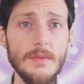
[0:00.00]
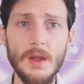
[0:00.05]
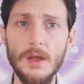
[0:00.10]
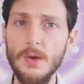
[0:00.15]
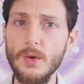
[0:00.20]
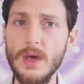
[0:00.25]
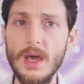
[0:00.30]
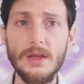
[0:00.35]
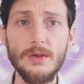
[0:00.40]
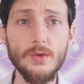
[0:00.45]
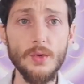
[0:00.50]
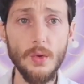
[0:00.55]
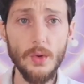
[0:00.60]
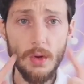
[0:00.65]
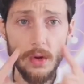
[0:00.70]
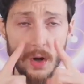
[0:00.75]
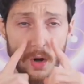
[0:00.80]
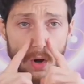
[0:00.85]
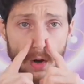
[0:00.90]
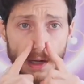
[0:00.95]
You can do
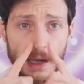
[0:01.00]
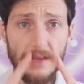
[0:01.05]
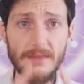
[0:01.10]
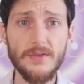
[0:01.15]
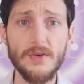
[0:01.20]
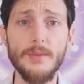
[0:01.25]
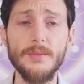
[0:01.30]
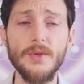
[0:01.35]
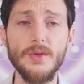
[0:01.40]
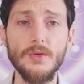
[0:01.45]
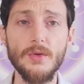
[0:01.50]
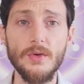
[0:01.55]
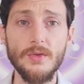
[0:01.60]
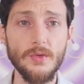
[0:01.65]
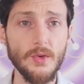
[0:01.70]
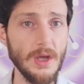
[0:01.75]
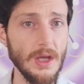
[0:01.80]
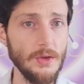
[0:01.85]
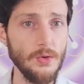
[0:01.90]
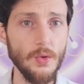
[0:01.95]
only from the nose,
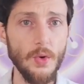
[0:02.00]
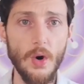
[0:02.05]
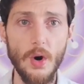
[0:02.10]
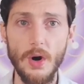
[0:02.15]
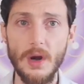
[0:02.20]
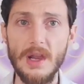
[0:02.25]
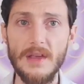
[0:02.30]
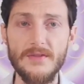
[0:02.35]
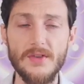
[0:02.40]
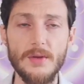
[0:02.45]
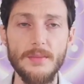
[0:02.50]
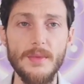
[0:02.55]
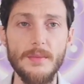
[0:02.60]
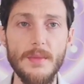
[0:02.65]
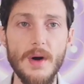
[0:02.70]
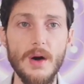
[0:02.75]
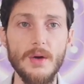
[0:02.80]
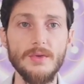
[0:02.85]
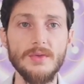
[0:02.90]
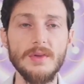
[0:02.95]
you can do only from the
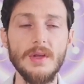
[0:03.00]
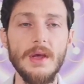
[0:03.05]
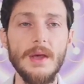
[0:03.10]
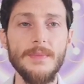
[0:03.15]
mouth,